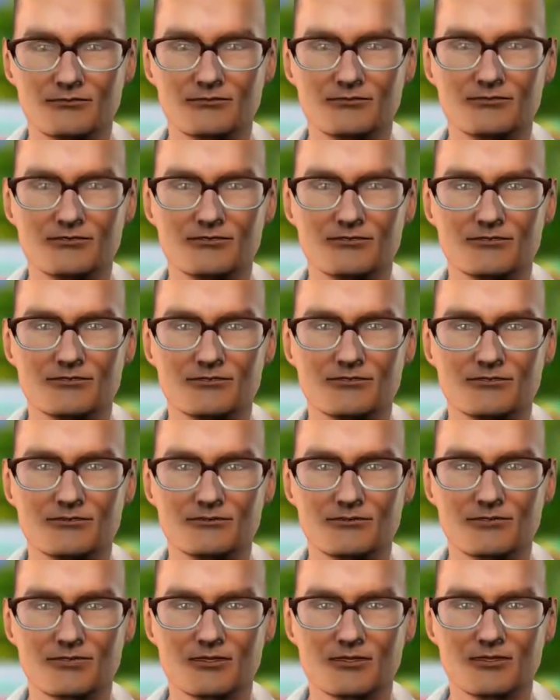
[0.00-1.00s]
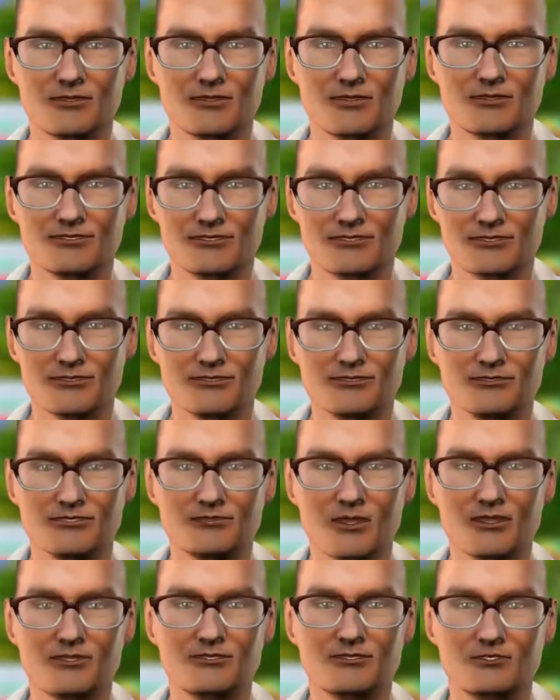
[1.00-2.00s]
by name. O
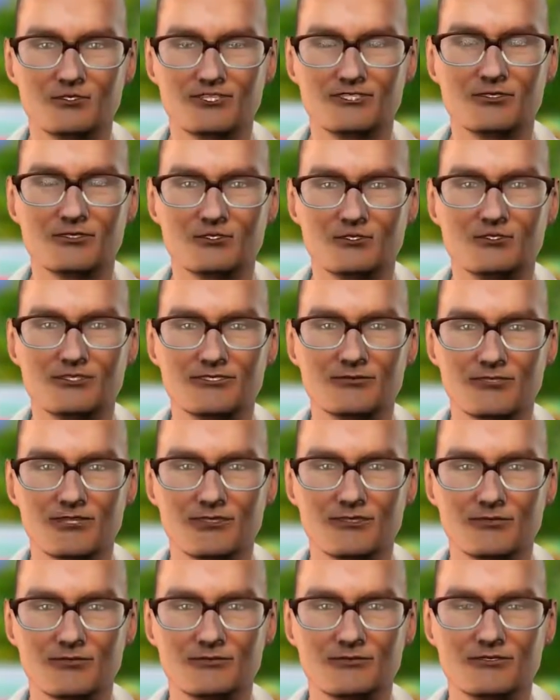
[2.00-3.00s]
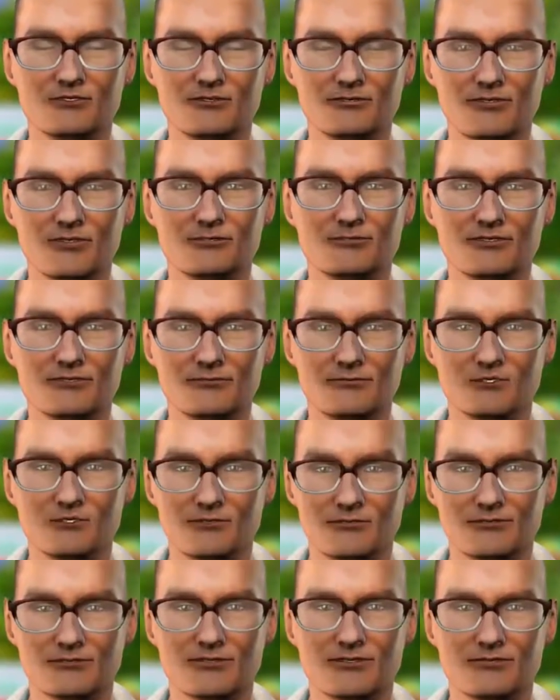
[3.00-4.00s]
tribe of such and such, O tribe of
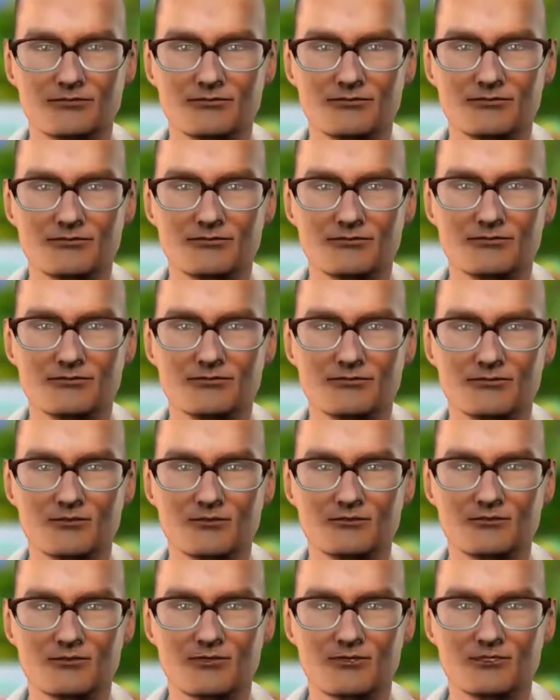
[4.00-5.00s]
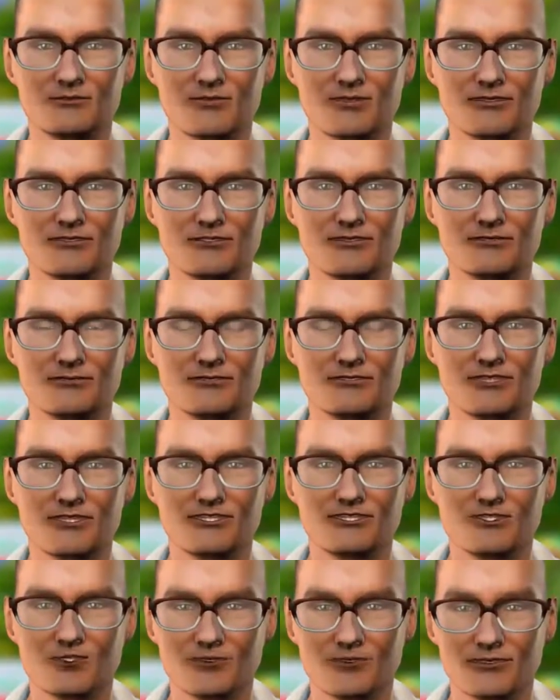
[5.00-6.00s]
this and that, calling the different tribes. And then
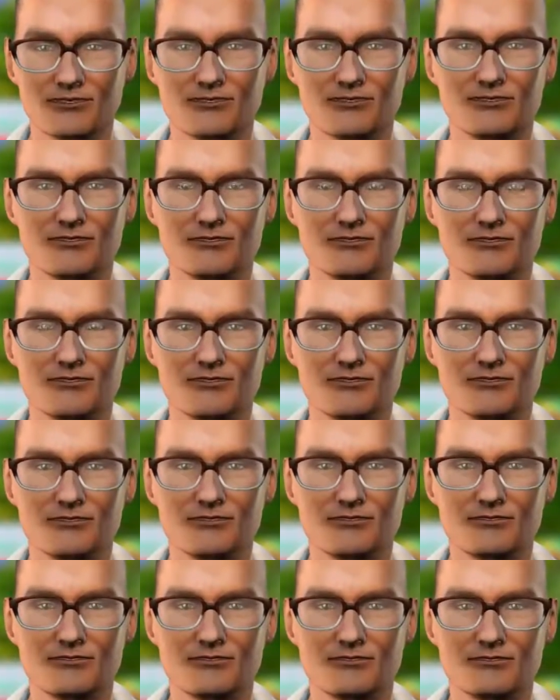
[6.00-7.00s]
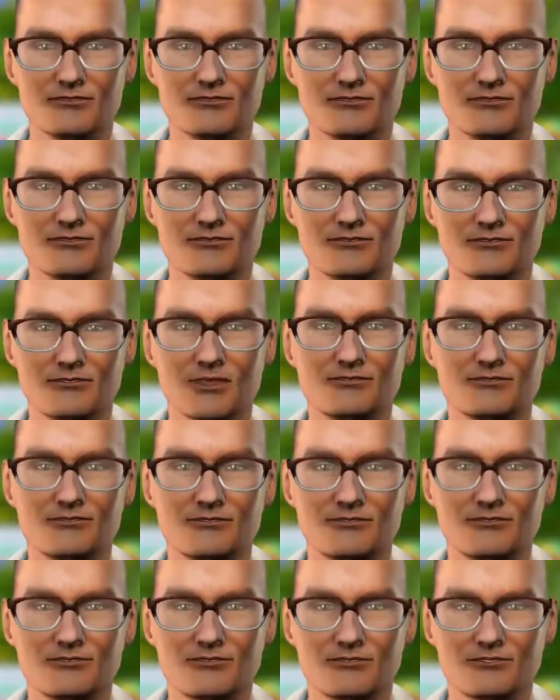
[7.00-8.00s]
he said, I
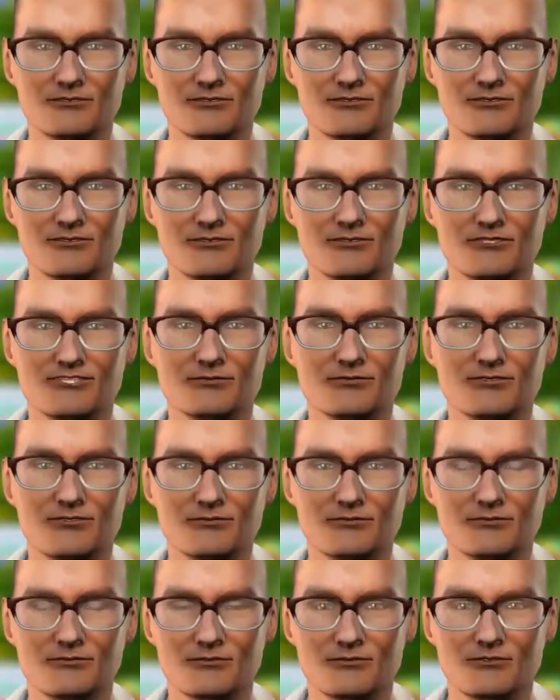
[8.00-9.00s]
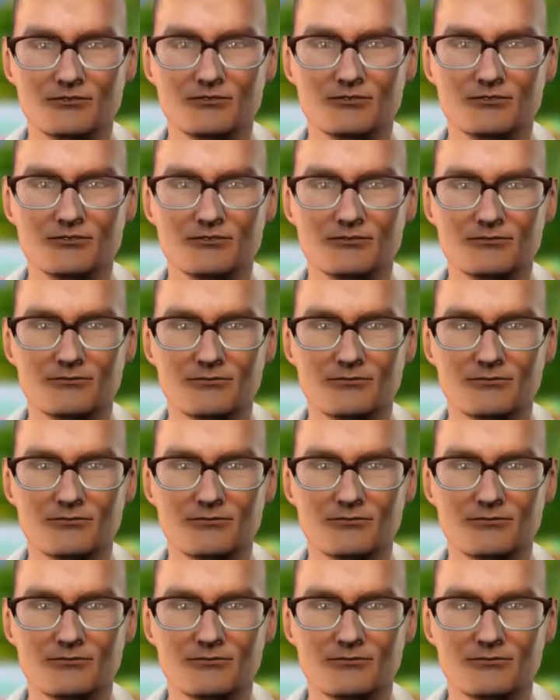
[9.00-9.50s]
have come to warn you